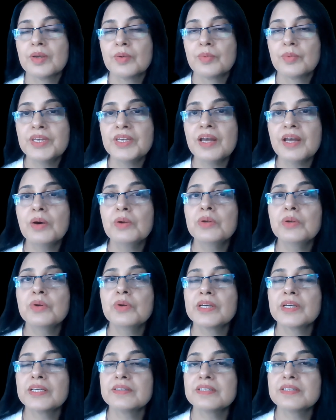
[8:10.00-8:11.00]
We now
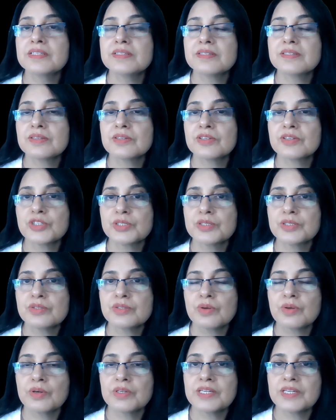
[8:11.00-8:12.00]
look at the insertion
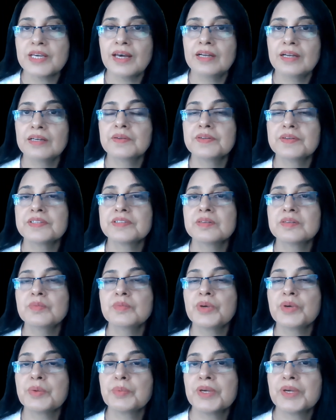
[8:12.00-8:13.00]
sort algorithm
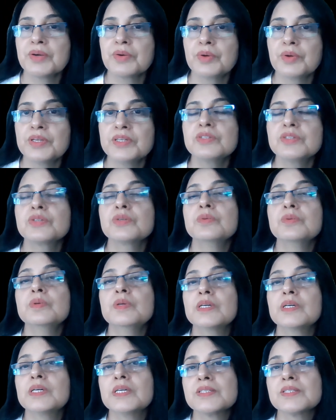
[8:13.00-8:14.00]
where we're going to